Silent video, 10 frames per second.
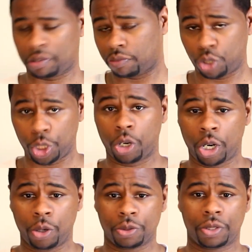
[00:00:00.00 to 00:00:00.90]
to your
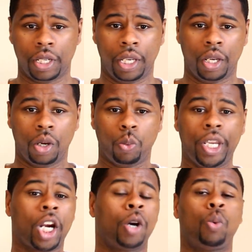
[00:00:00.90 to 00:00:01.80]
host. We
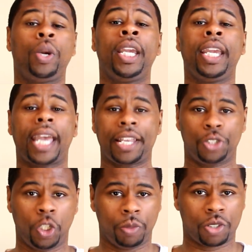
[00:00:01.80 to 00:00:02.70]
are we as humans